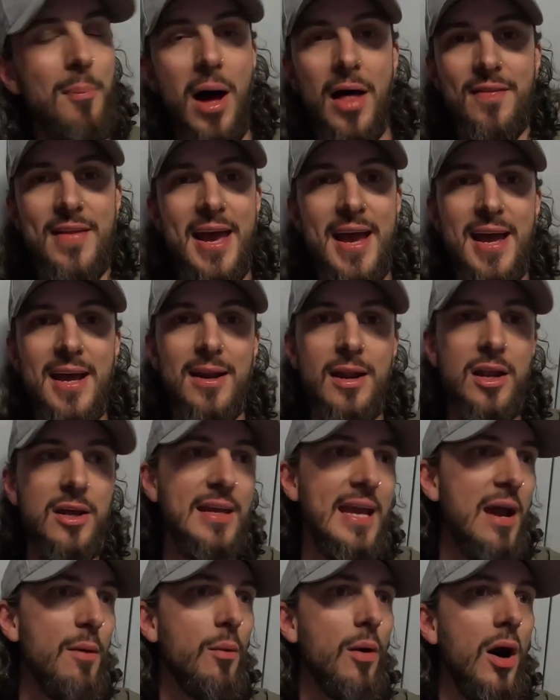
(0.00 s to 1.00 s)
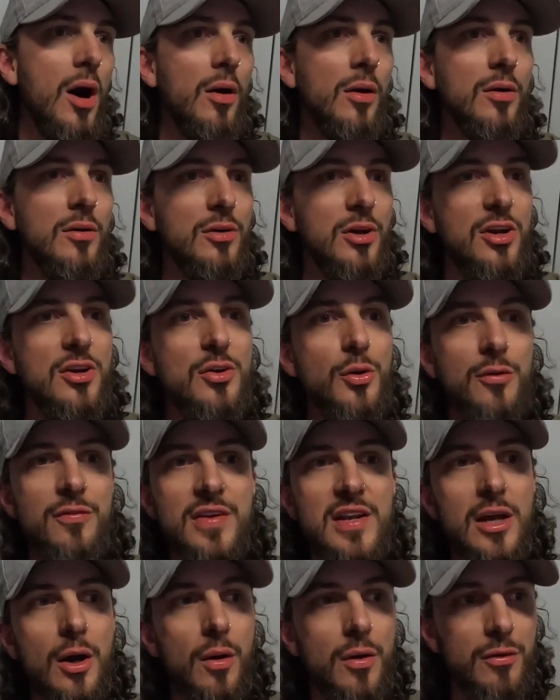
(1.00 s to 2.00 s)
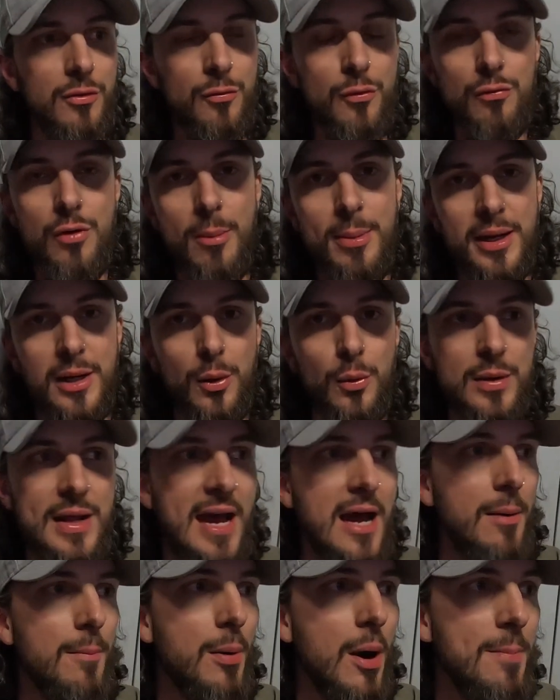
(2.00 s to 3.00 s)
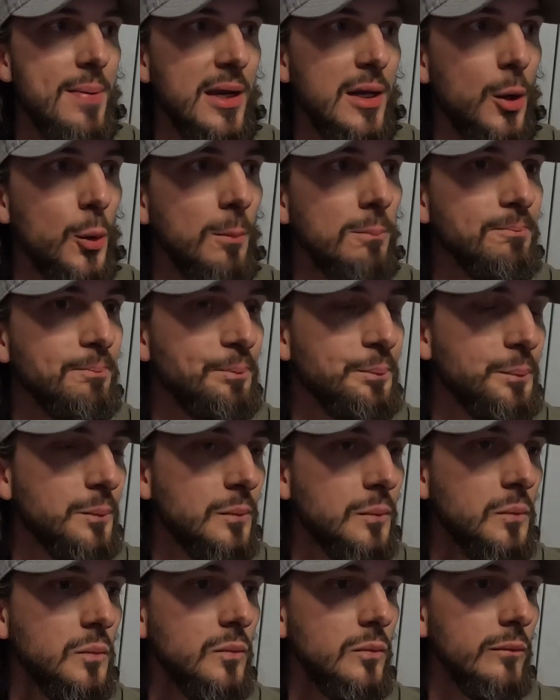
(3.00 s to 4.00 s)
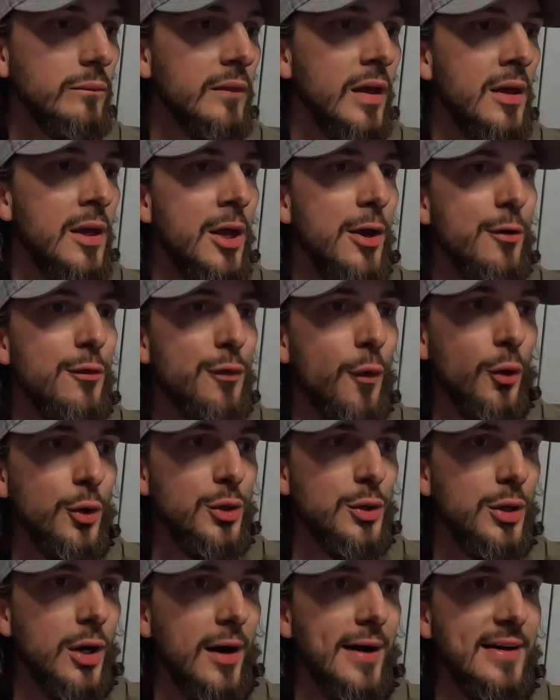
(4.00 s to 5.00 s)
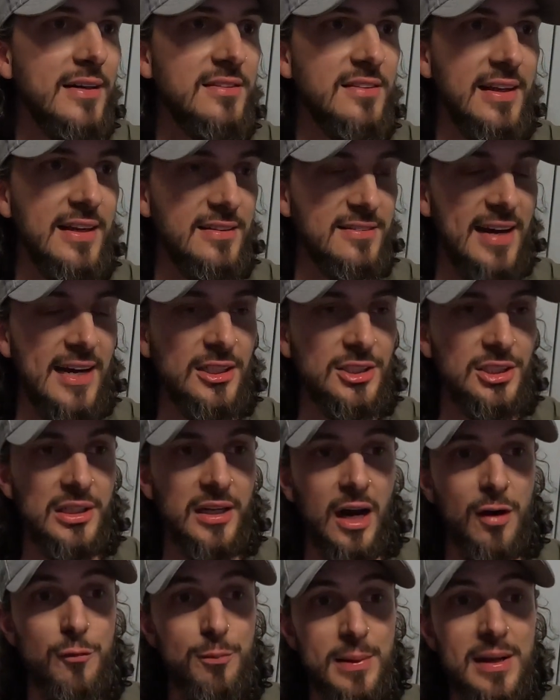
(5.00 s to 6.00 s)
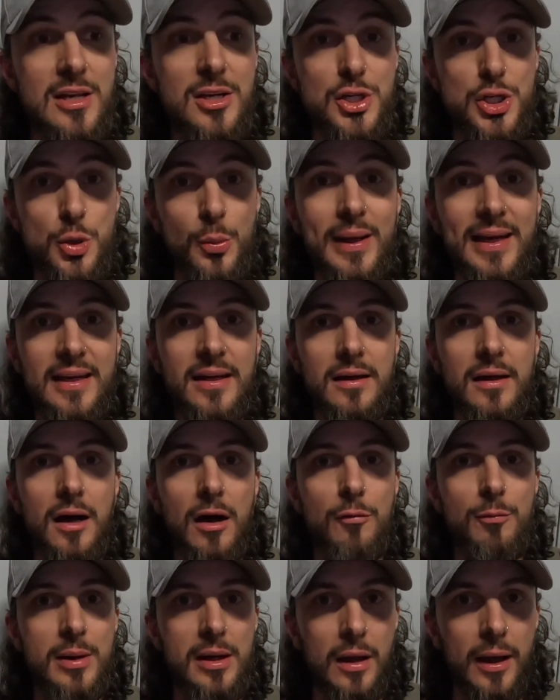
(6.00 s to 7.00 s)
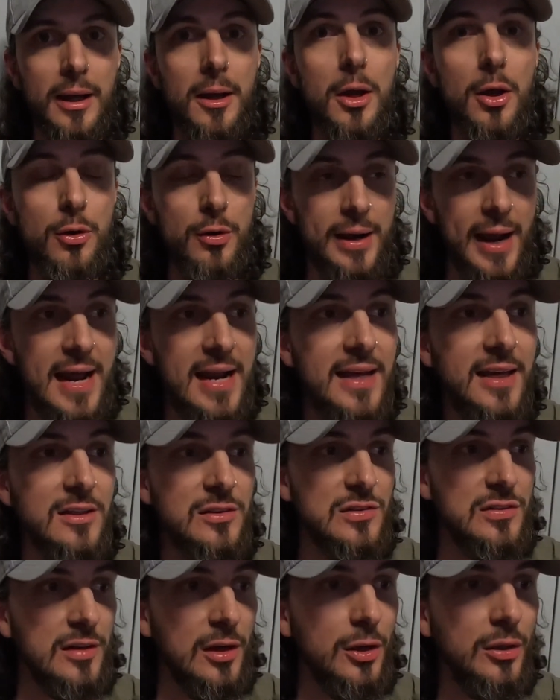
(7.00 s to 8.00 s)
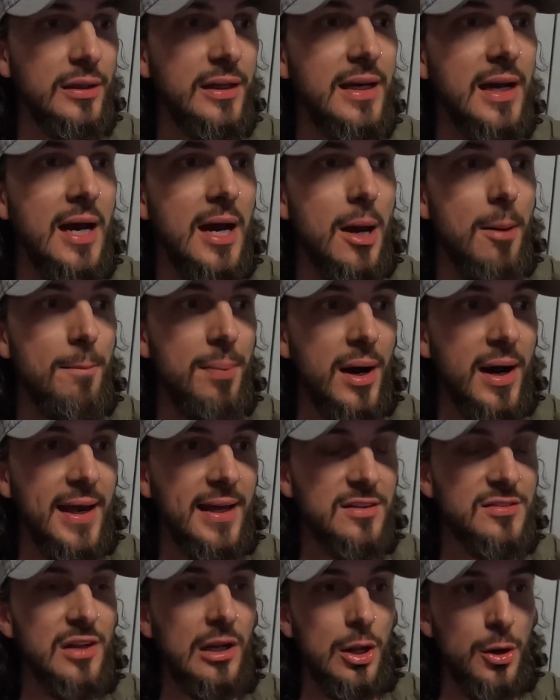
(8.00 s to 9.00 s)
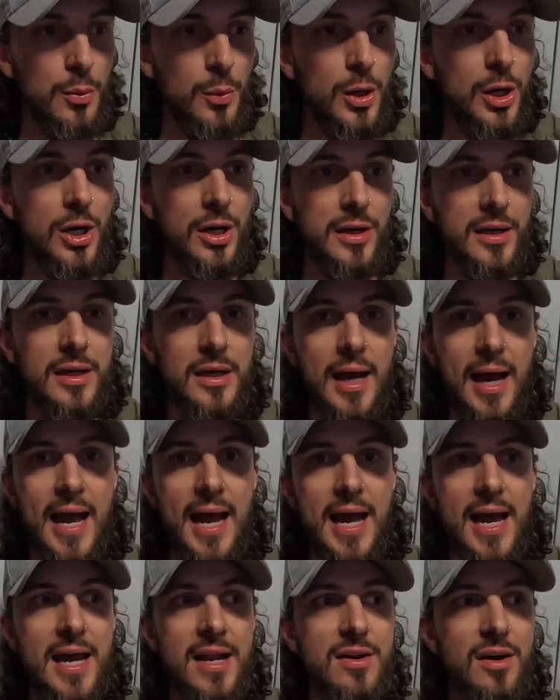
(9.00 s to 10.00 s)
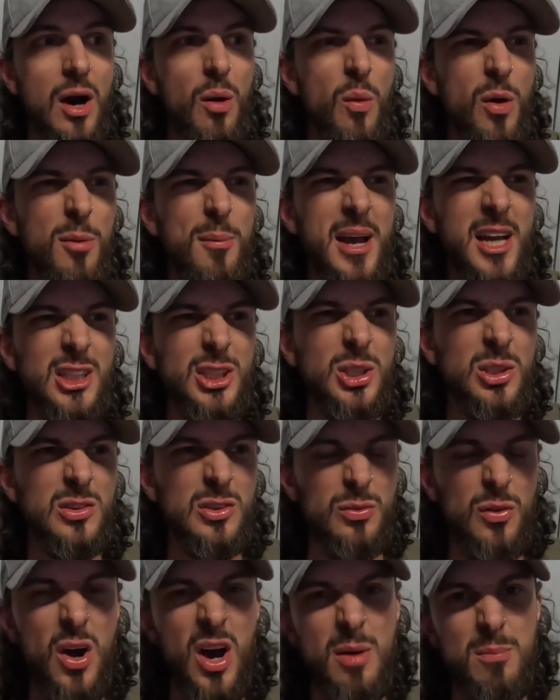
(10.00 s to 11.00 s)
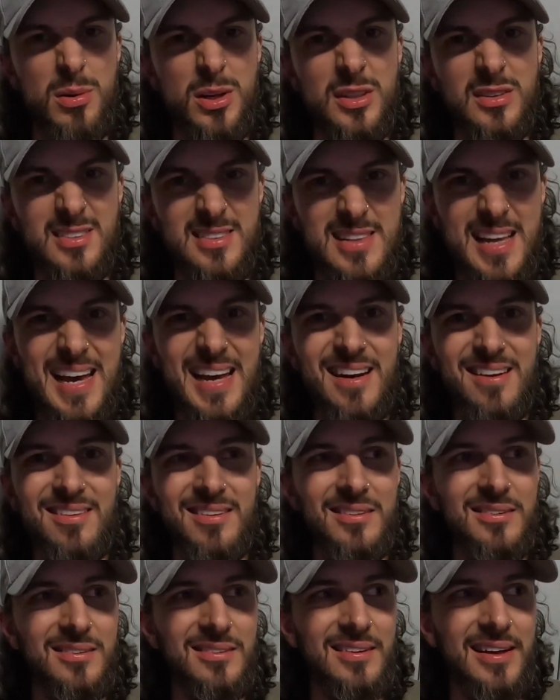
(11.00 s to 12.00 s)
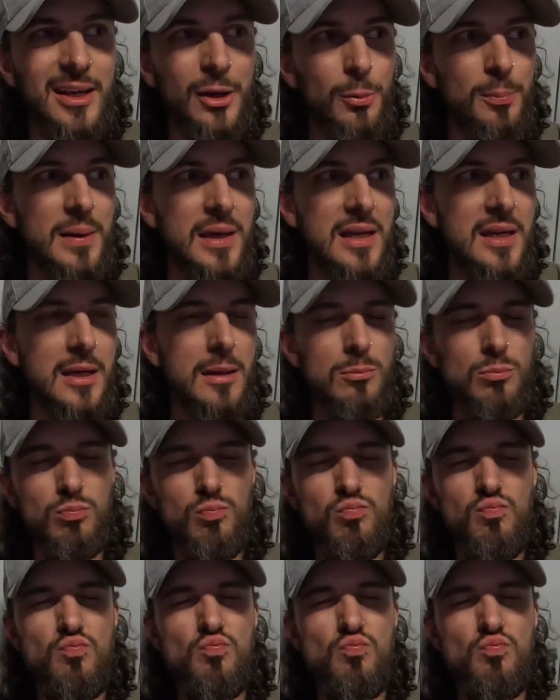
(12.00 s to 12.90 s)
And then, yeah, I'm gonna do a video on rubbing it all down and prepping it all for you guys. It's actually, I've been doing it. I've been like creating it slowly, but it's a lot of work and I wanna make sure it's right because then it'll be,